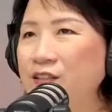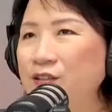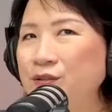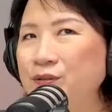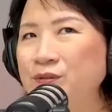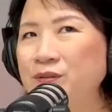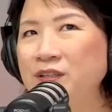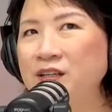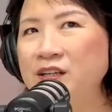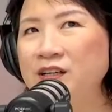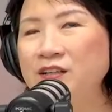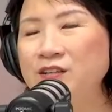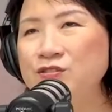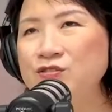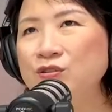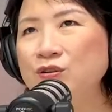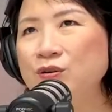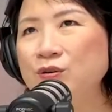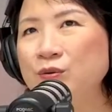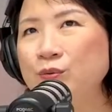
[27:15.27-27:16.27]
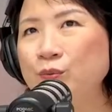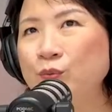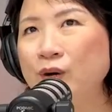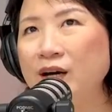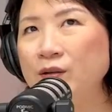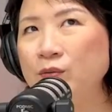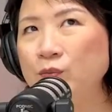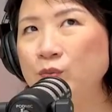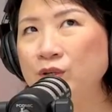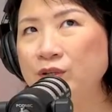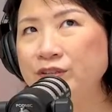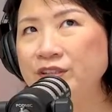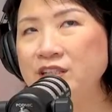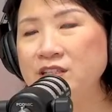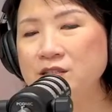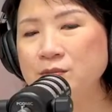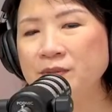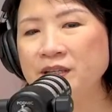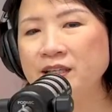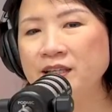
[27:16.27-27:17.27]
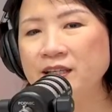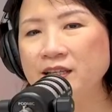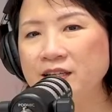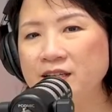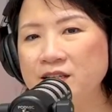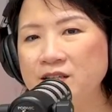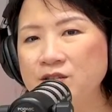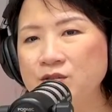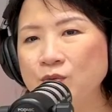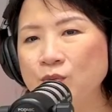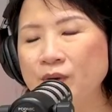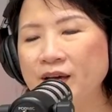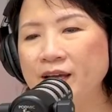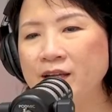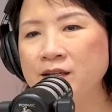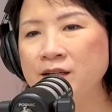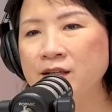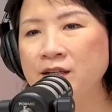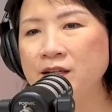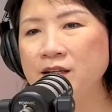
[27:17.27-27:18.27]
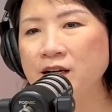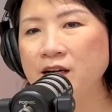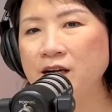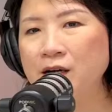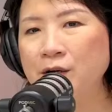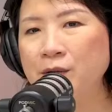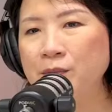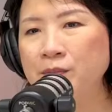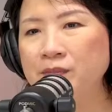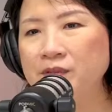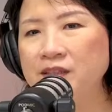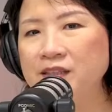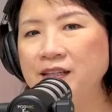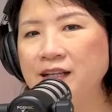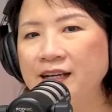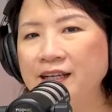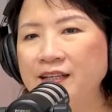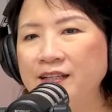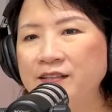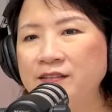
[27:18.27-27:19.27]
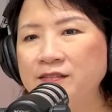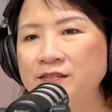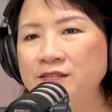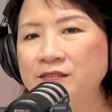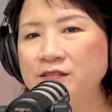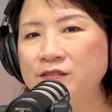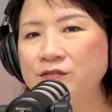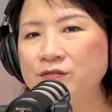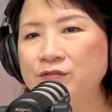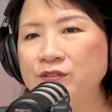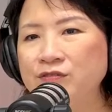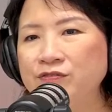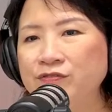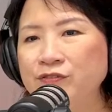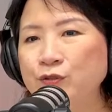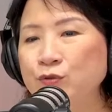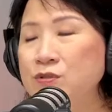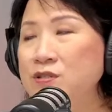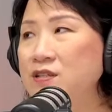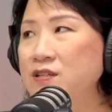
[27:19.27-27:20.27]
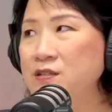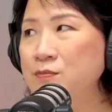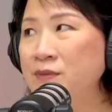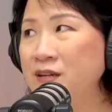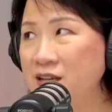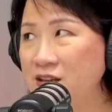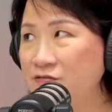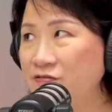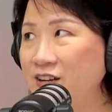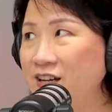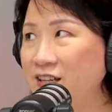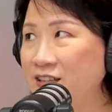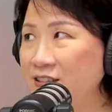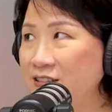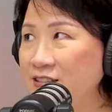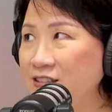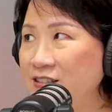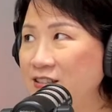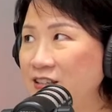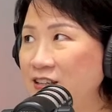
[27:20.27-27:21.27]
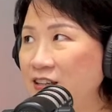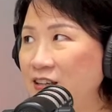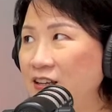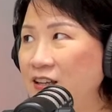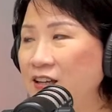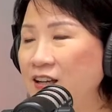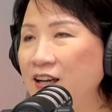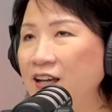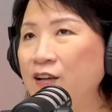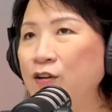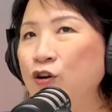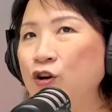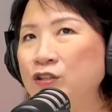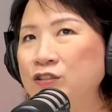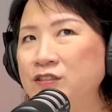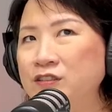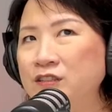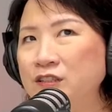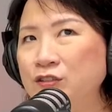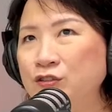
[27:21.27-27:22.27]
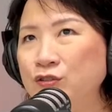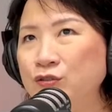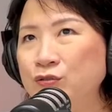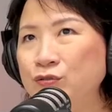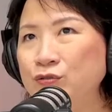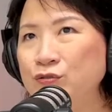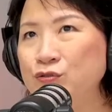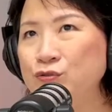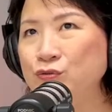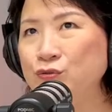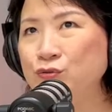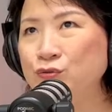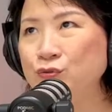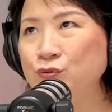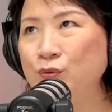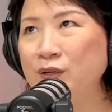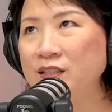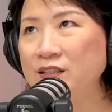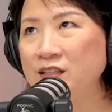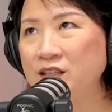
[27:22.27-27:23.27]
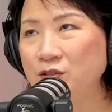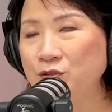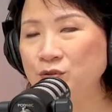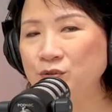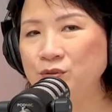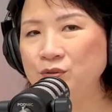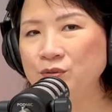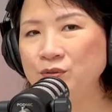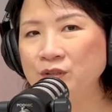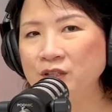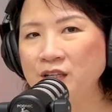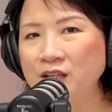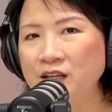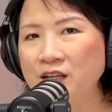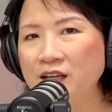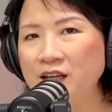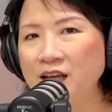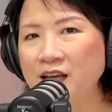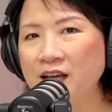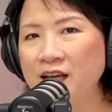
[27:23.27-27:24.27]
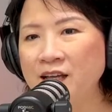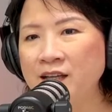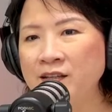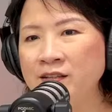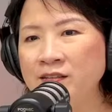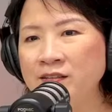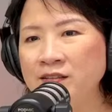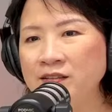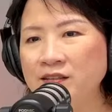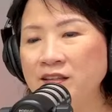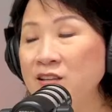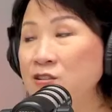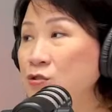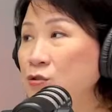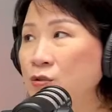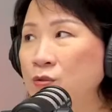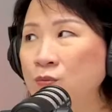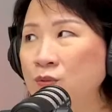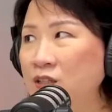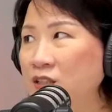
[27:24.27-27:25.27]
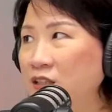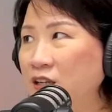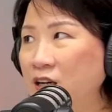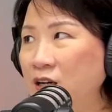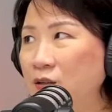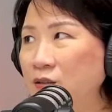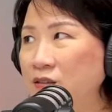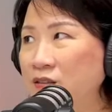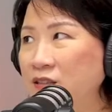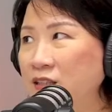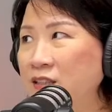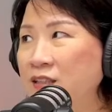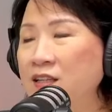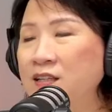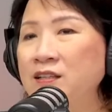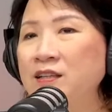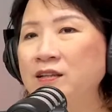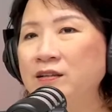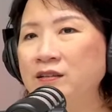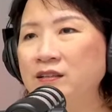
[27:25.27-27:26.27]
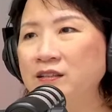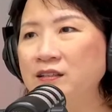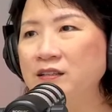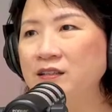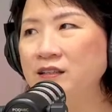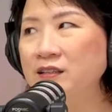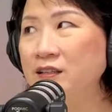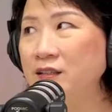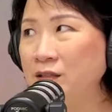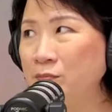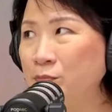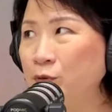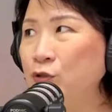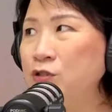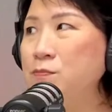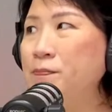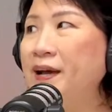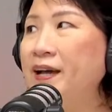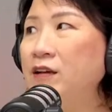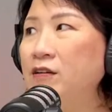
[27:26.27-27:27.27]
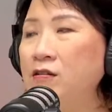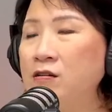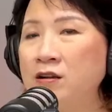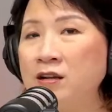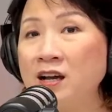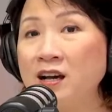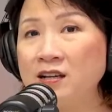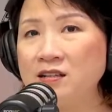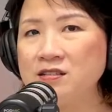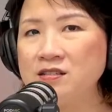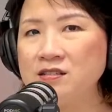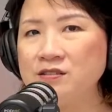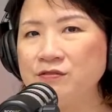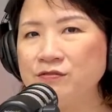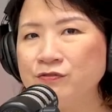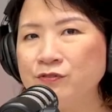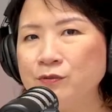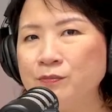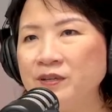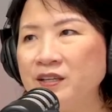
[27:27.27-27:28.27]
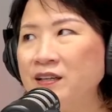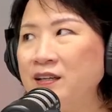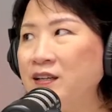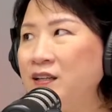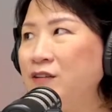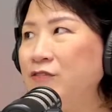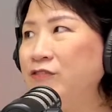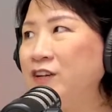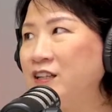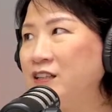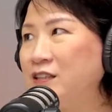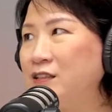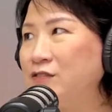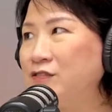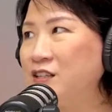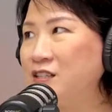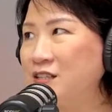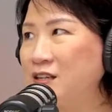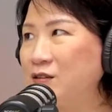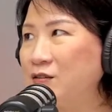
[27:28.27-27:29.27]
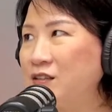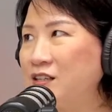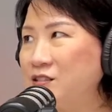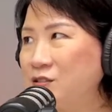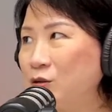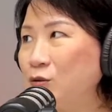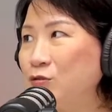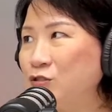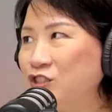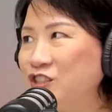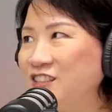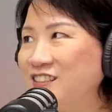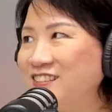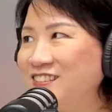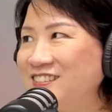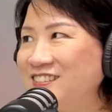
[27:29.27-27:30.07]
value. So what worries me is when the client refuses my advice and continues to do what they do, and things don't work out, and then it blows back on us for being ineffective as coaches.